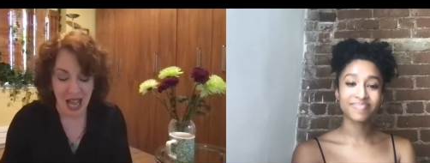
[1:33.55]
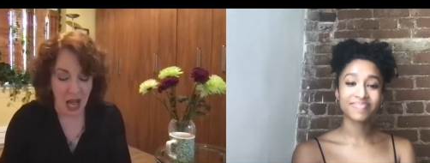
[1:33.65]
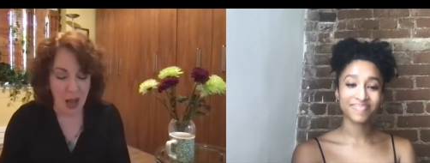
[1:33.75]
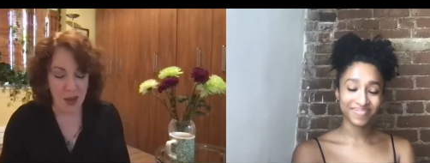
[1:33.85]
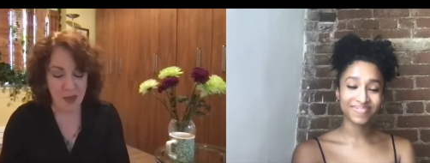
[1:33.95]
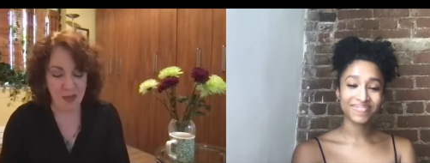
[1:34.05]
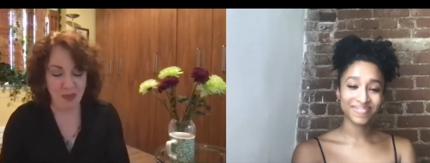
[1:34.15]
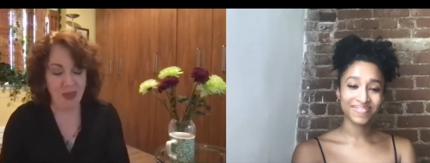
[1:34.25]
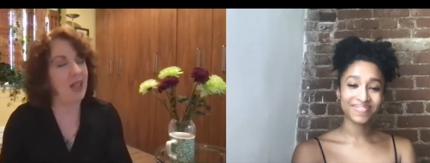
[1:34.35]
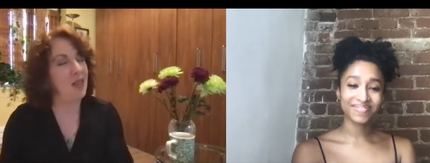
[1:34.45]

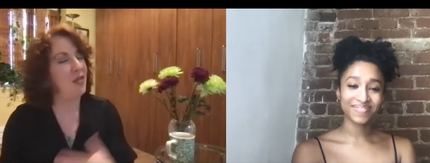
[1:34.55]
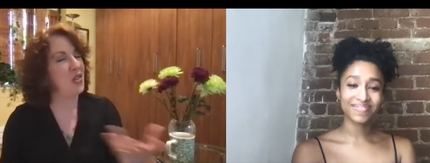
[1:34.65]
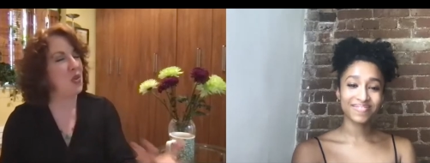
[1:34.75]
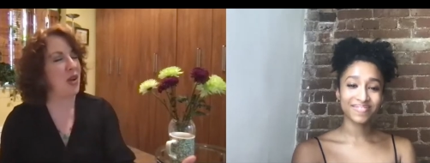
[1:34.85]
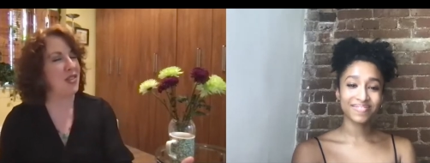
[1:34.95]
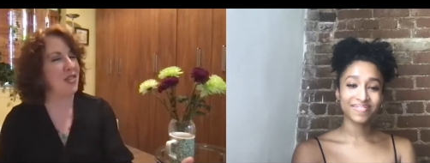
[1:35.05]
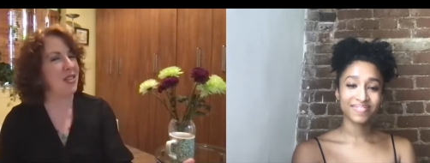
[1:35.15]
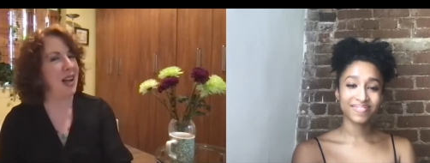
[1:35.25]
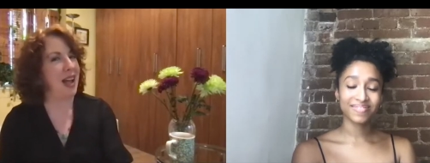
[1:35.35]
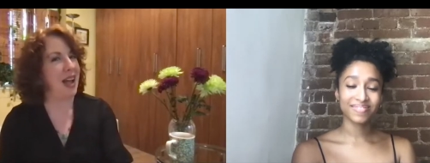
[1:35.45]
Speaker 1: Um, first question
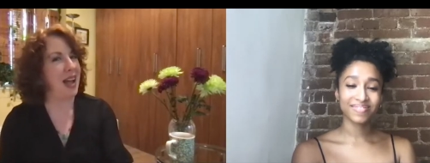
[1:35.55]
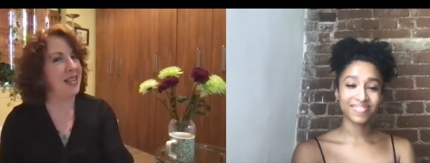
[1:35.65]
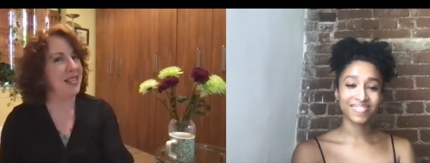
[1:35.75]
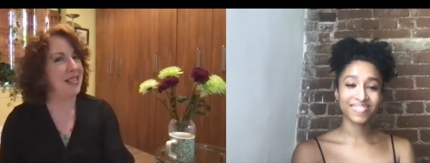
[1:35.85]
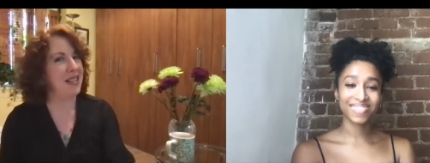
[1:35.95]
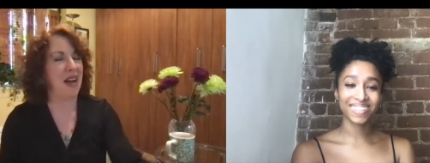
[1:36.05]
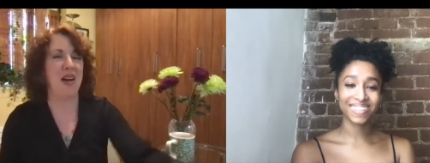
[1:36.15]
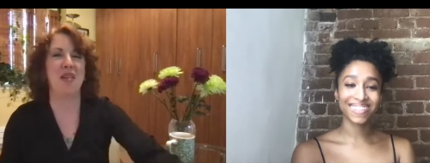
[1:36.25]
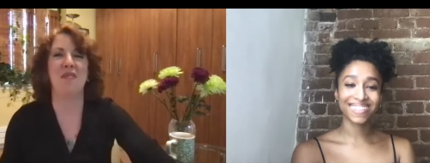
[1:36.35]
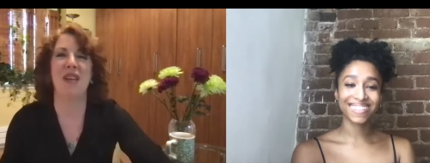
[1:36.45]
I ask
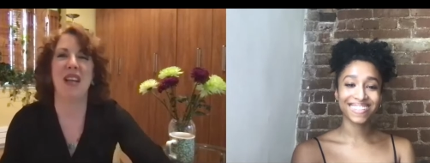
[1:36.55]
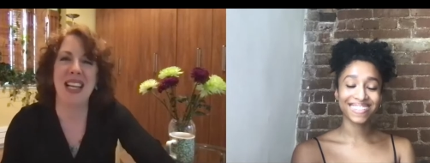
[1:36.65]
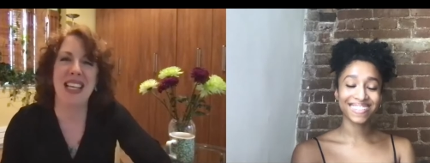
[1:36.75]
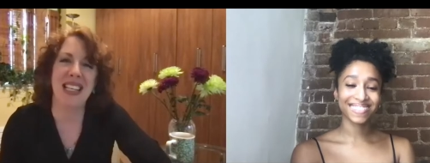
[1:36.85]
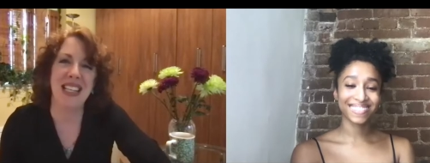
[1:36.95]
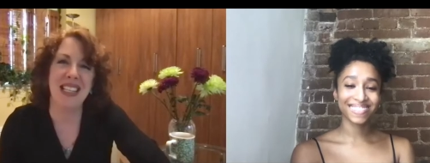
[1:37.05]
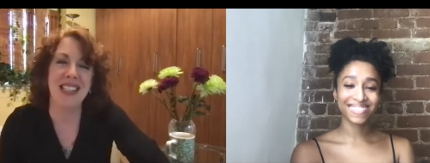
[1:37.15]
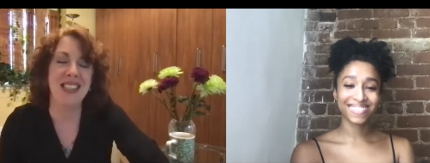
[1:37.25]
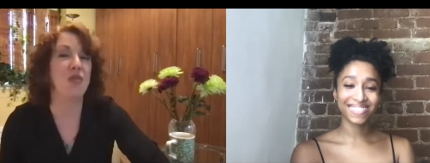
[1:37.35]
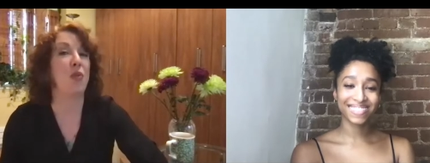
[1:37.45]
um,
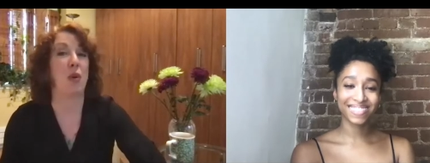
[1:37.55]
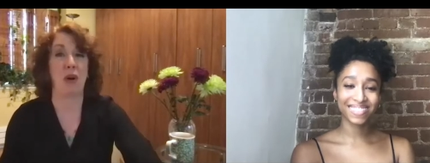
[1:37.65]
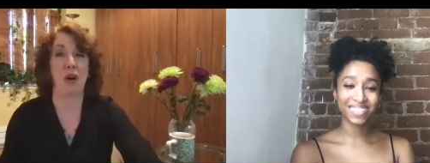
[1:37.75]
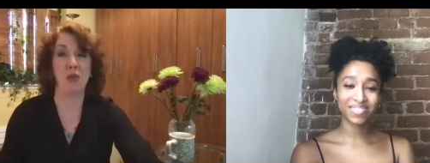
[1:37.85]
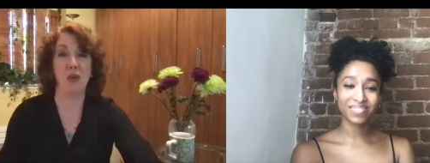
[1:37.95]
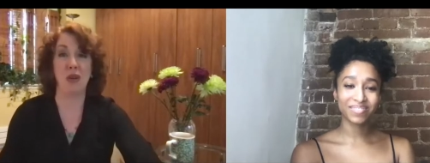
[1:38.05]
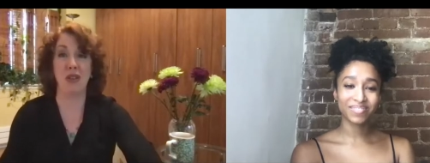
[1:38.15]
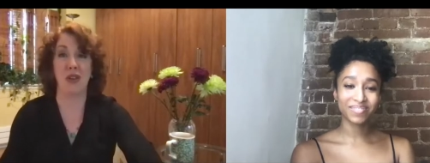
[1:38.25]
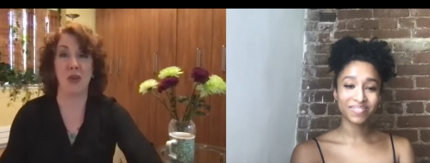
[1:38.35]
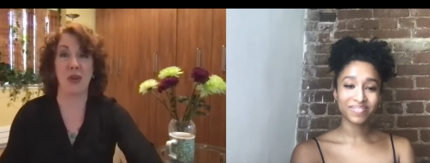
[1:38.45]
is what part of the world
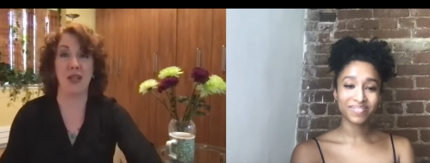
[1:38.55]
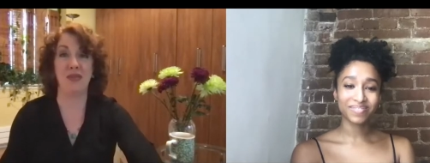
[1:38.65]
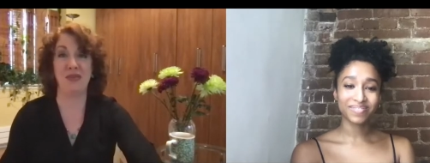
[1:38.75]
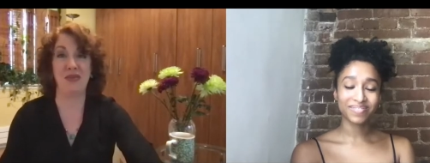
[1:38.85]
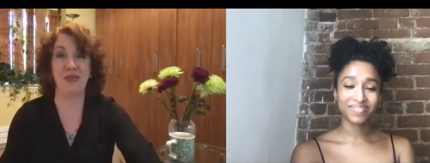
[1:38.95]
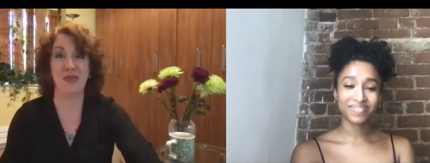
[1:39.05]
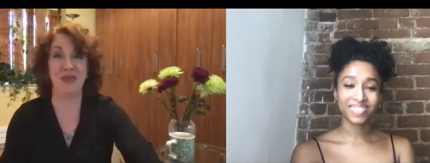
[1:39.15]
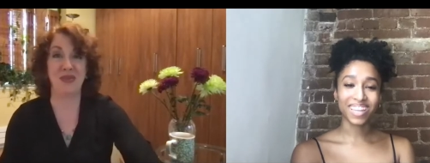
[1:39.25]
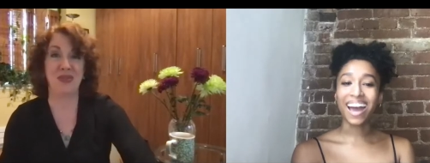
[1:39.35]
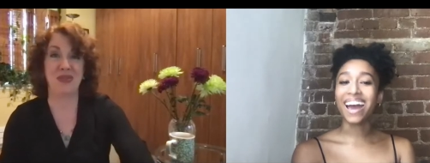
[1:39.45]
are you in?
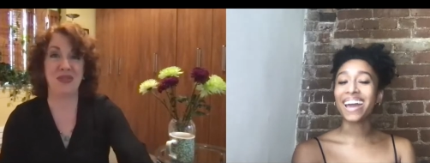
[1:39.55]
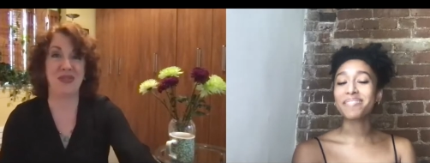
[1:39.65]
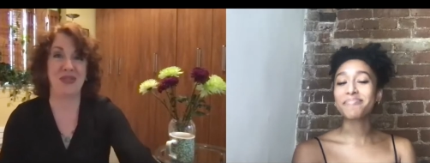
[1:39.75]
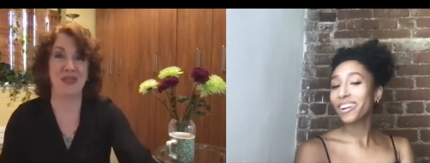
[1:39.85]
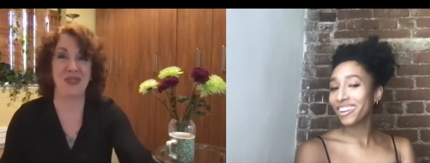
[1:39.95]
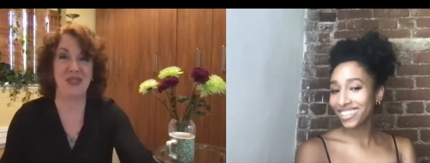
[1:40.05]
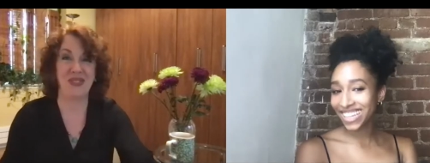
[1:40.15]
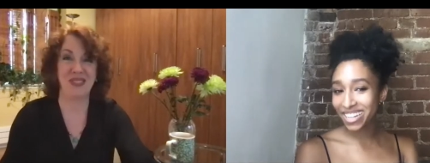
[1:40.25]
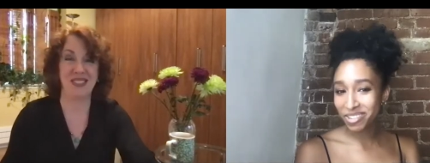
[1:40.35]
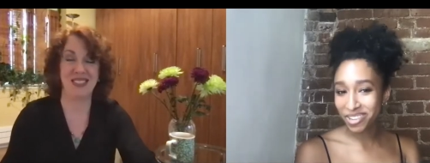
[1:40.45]
Speaker 2: I am currently
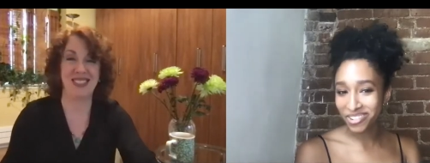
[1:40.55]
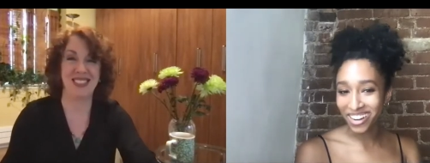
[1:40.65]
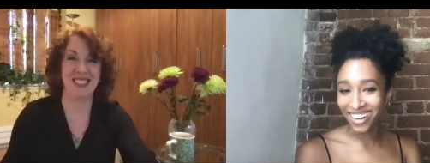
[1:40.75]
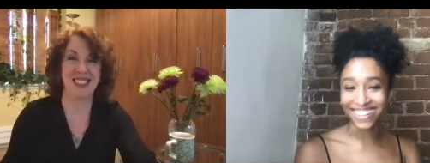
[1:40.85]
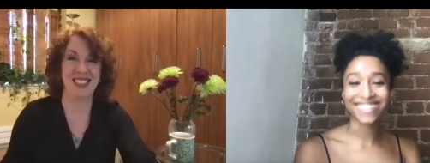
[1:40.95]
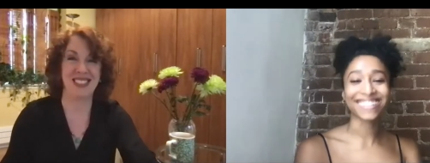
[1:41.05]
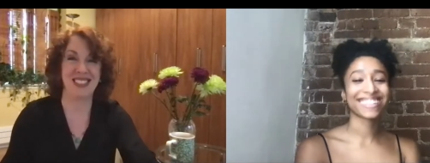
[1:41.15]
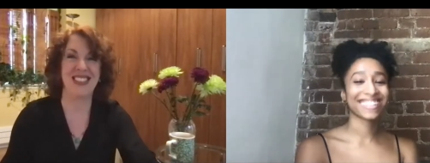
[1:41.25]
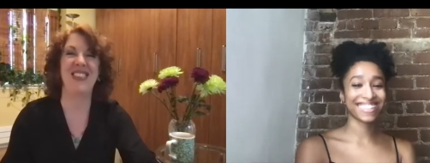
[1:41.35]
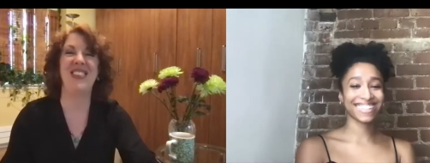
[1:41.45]
in New York.
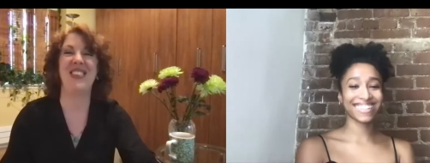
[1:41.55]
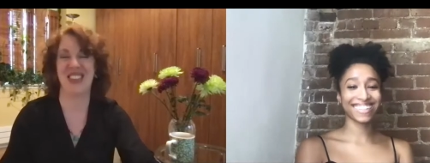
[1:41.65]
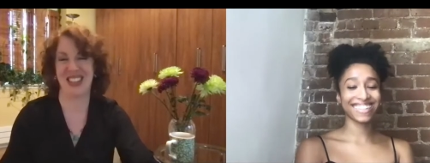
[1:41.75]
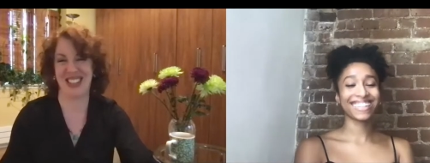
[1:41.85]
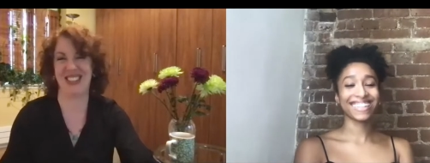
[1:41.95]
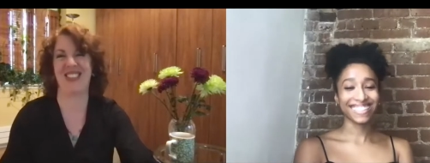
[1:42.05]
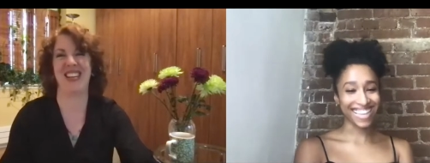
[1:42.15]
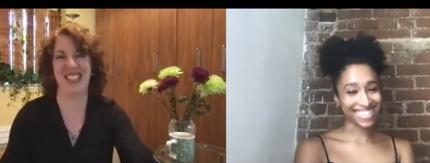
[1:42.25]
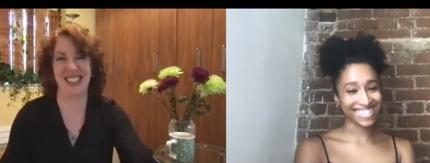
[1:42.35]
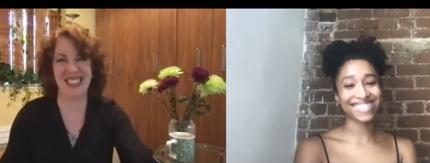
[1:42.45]
Speaker 1: New York,
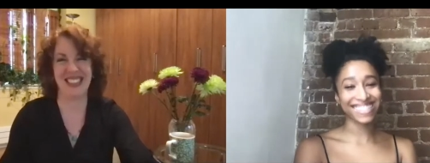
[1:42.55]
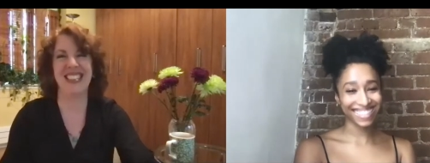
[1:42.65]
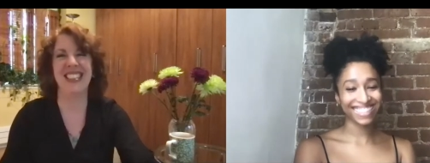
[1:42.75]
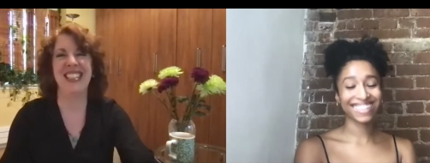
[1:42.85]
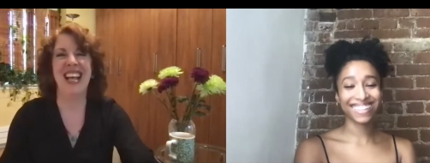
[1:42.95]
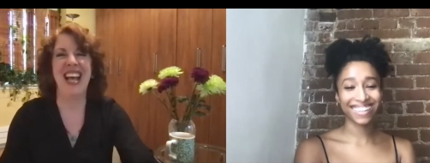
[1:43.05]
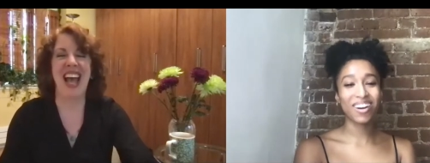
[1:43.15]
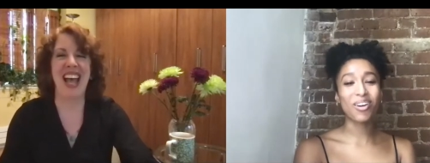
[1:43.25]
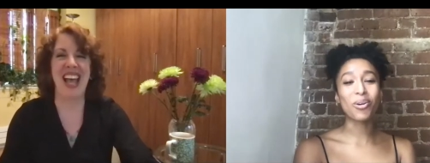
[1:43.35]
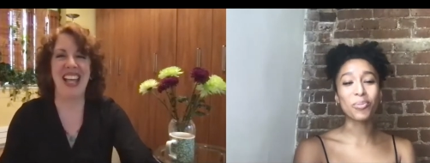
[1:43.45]
great.
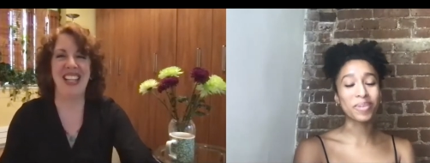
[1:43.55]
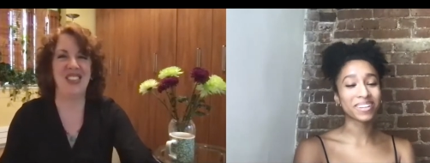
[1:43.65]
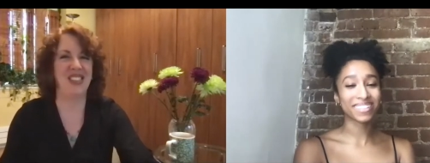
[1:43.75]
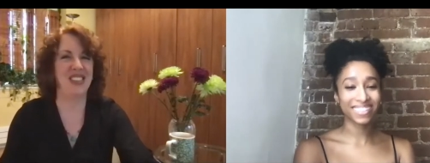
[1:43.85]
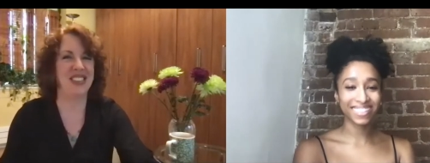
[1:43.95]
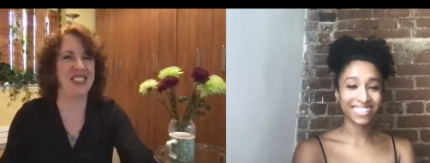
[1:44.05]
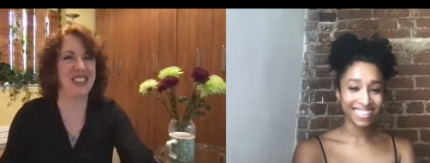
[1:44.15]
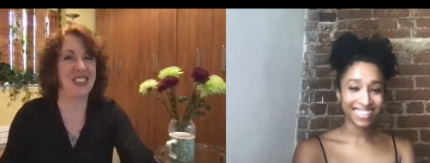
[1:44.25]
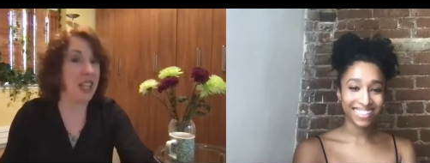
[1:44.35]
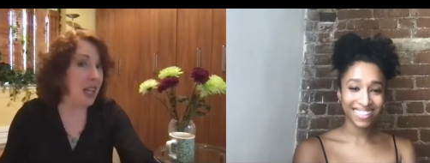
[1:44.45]
And
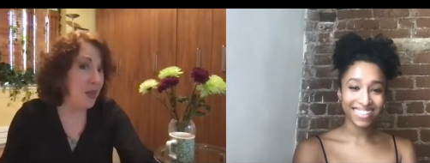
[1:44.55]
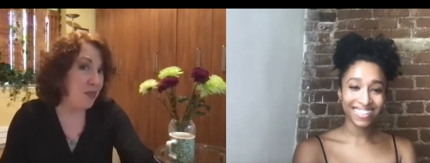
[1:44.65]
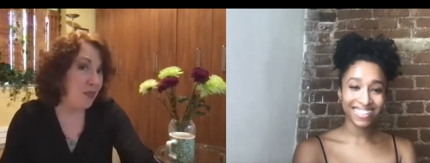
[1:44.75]
yeah?